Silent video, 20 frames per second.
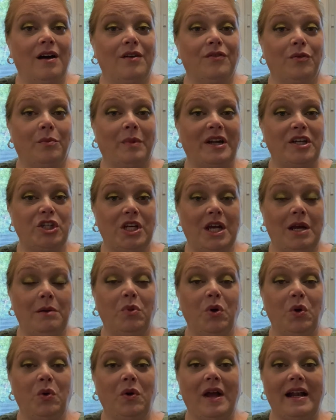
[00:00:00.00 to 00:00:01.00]
for my
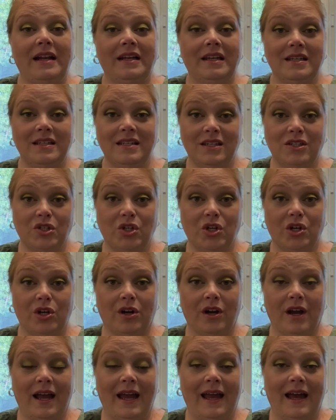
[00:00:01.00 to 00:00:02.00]
shampoo and
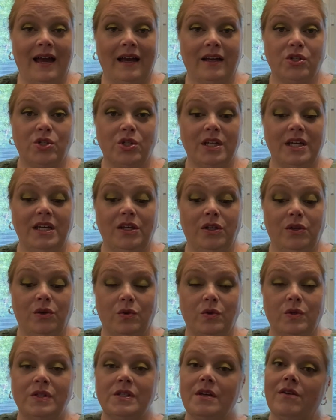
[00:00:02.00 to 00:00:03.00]
conditioner, I actually
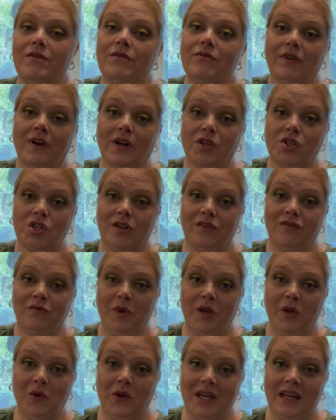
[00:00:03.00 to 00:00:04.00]
use Function of
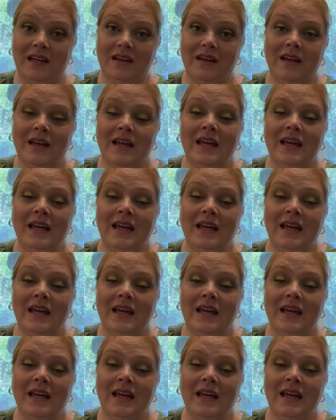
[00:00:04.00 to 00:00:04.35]
Beauty.